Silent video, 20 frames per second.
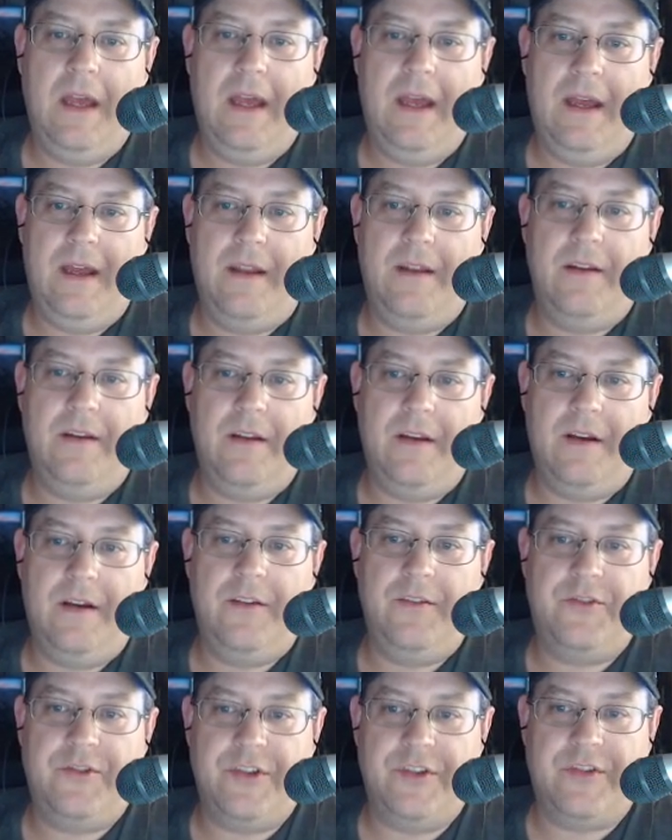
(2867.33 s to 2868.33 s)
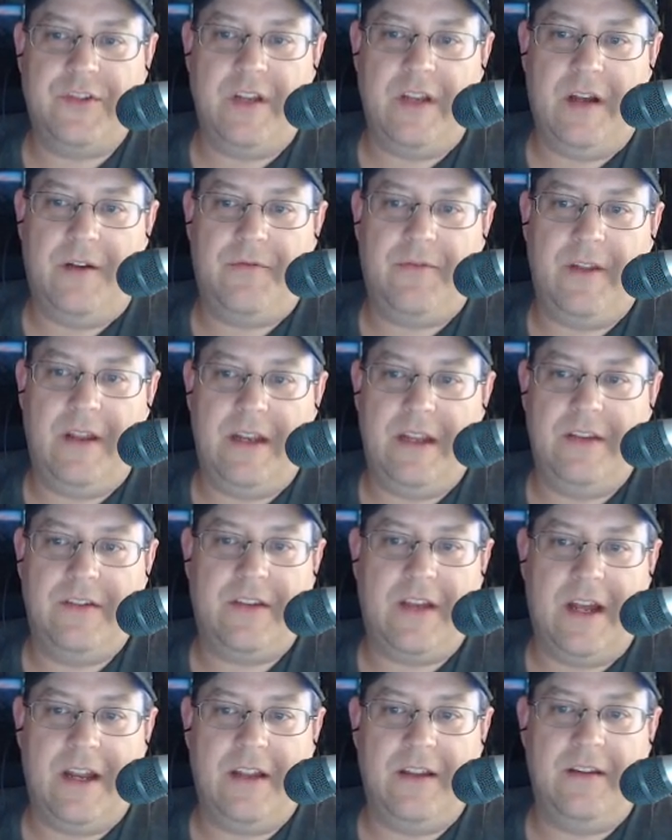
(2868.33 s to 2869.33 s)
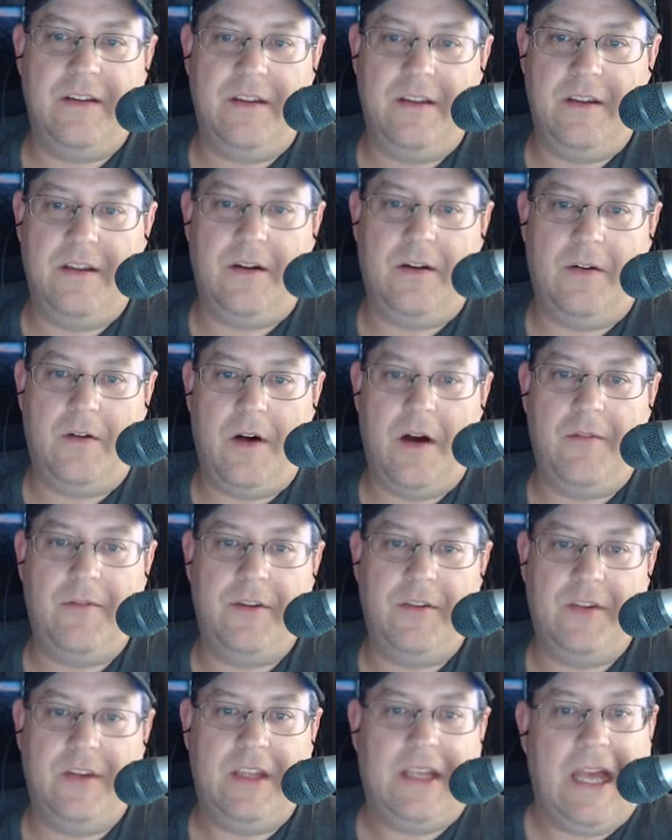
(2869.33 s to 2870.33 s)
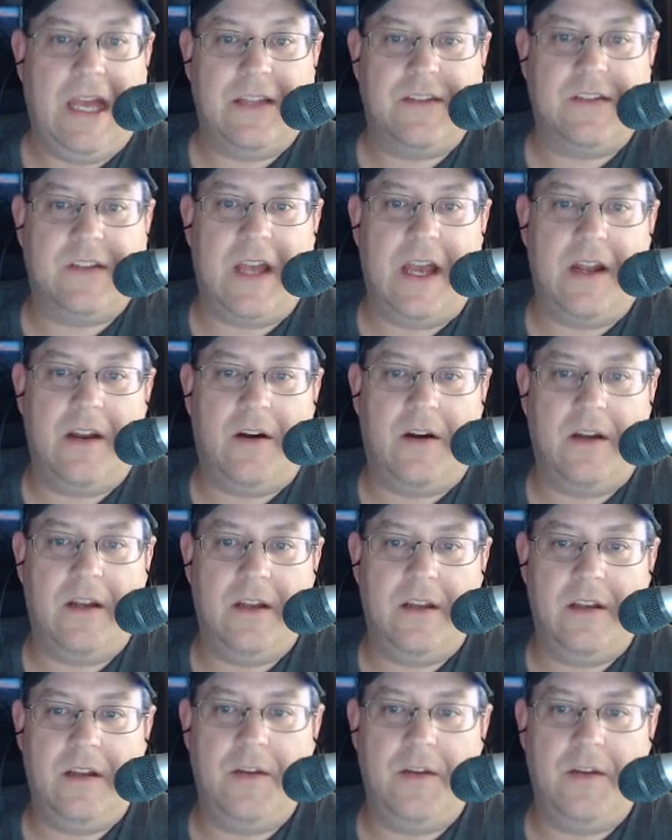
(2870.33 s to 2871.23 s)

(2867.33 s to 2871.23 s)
And it's just enough that he's got to, obviously can't skate on it.